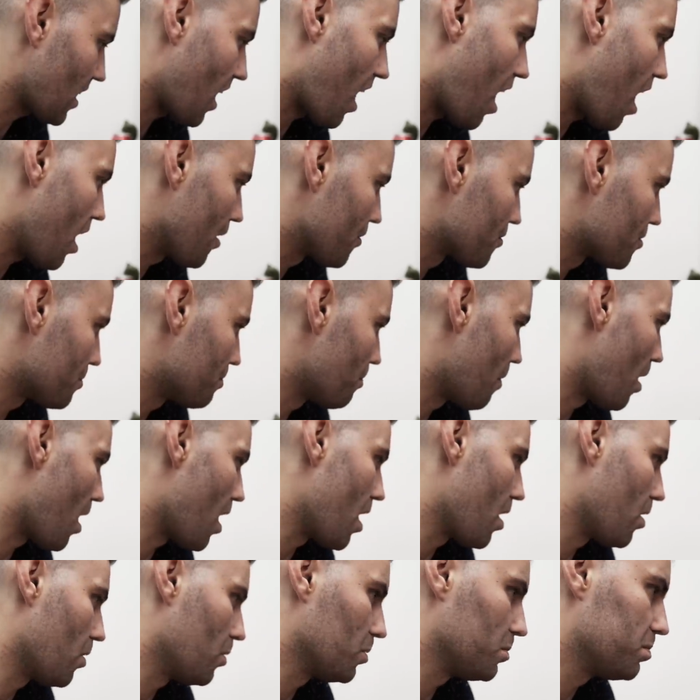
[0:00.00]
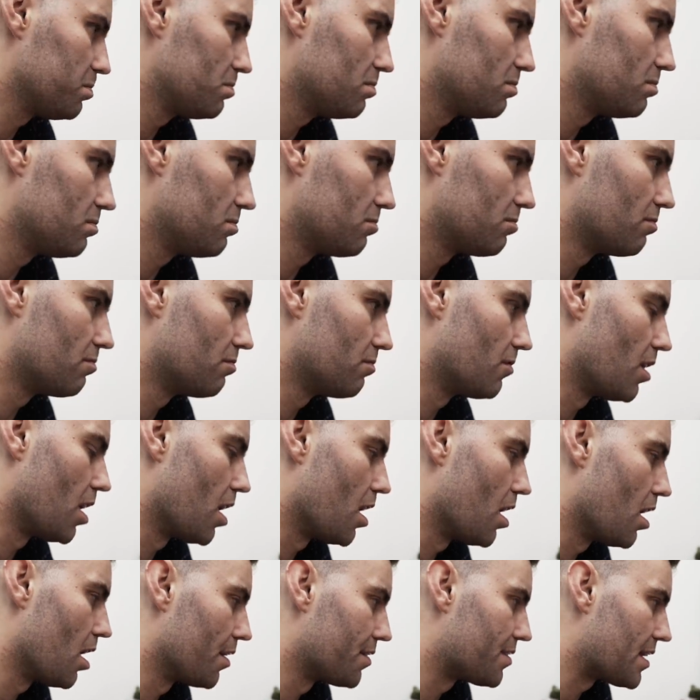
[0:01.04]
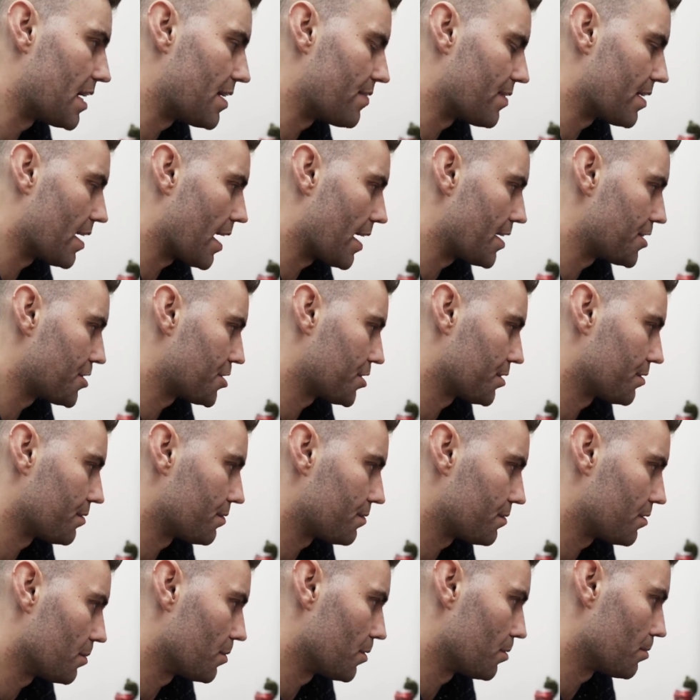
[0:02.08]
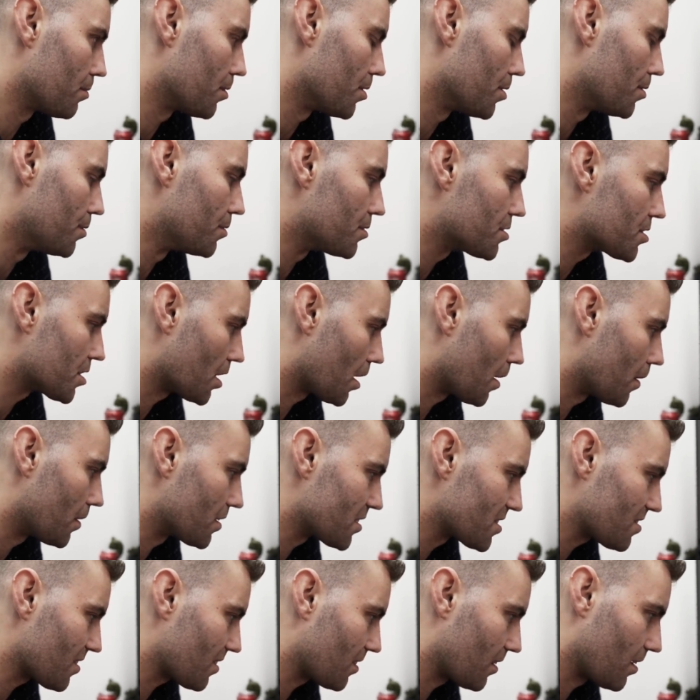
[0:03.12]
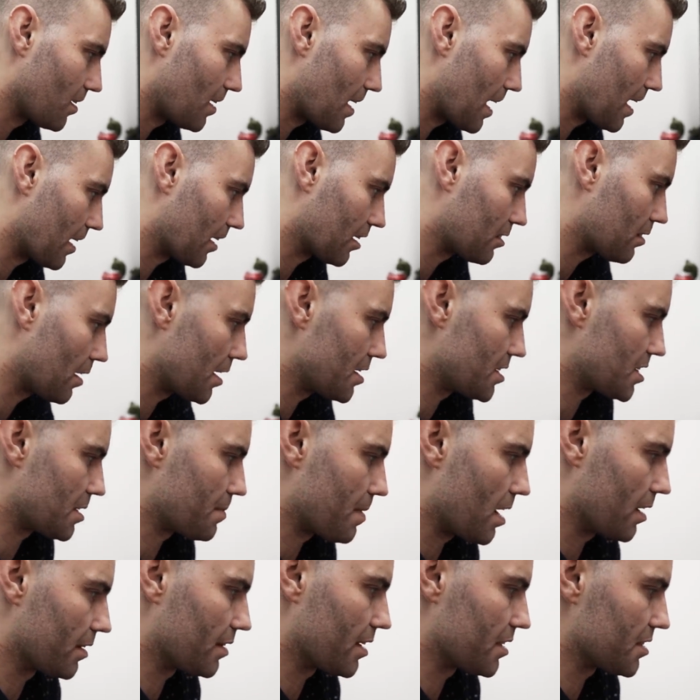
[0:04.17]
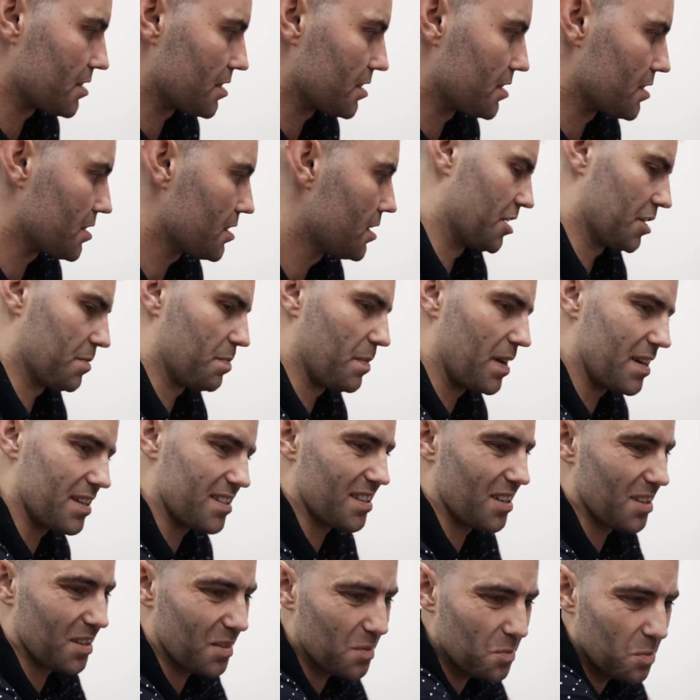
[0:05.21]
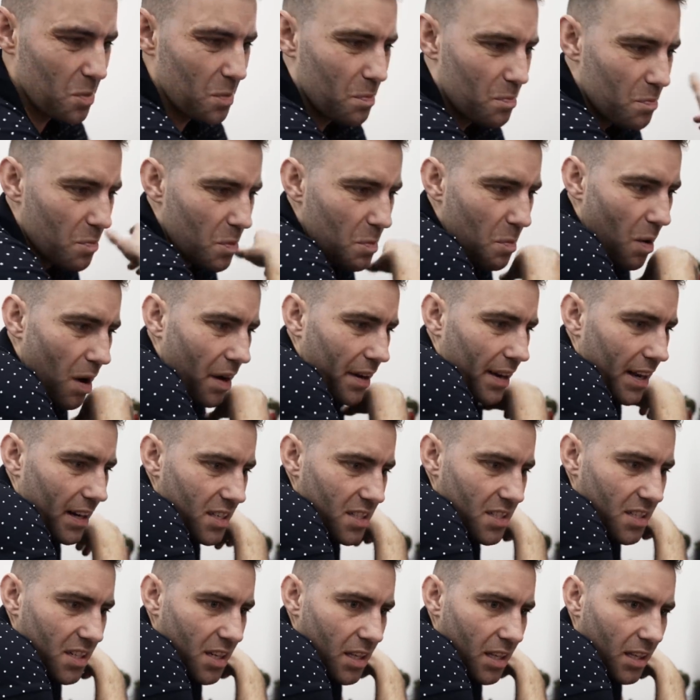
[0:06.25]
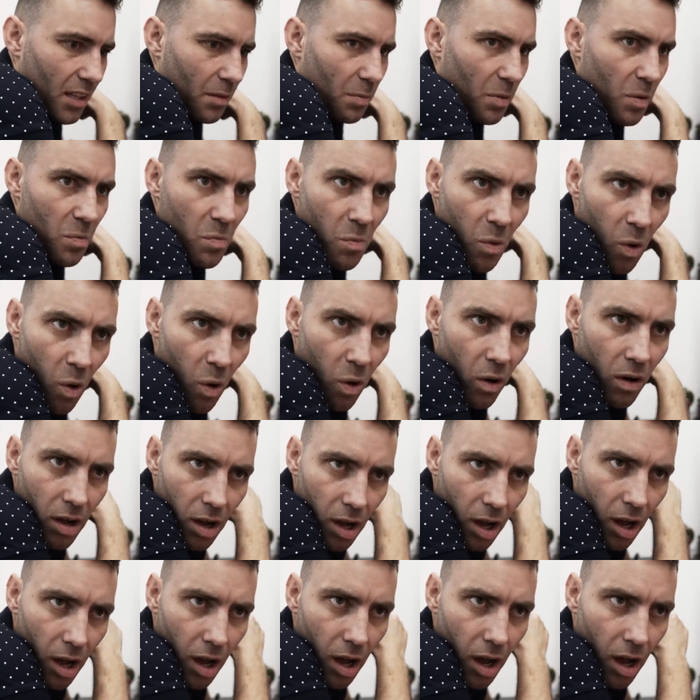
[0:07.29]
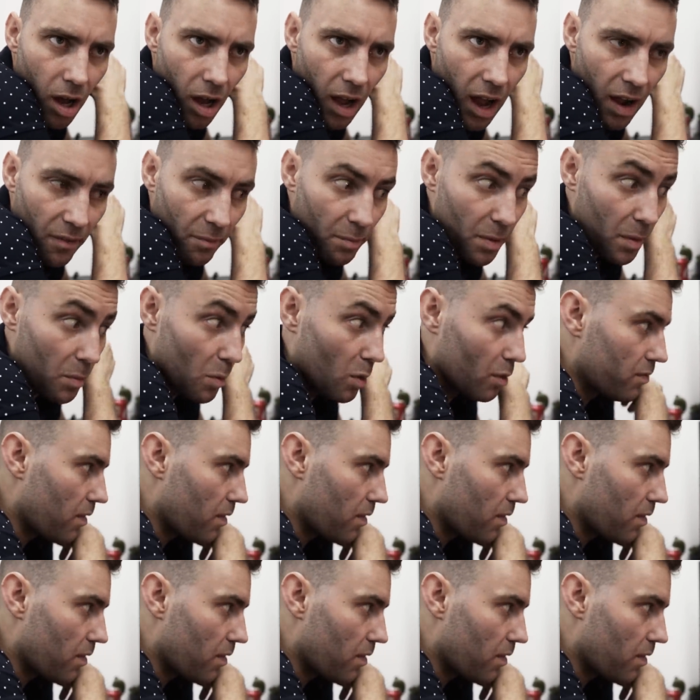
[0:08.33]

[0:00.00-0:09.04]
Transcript: like a 100-mile deviation from the route, so it's not going to add a crazy amount of distance. It just means that we might get to see a little bit more, have a bit more